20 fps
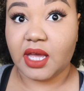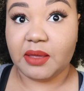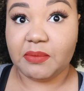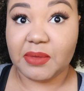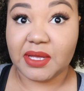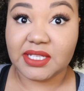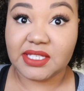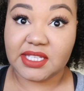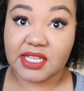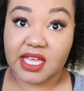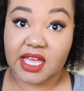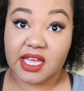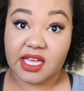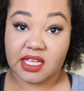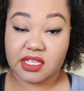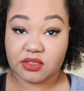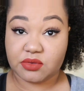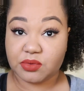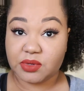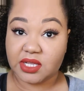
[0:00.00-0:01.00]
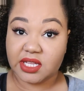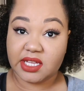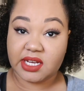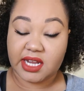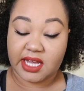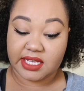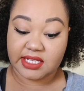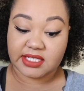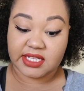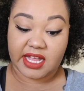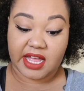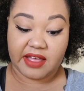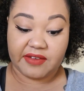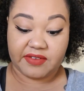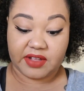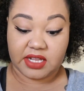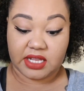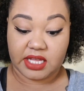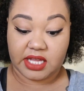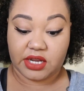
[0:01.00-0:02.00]
I must say, it's really nice to
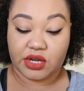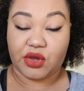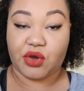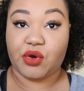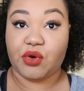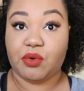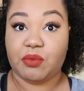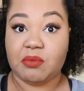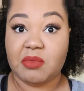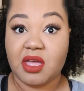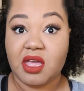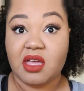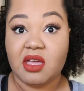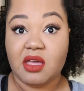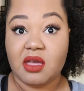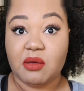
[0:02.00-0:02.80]
have a clean home,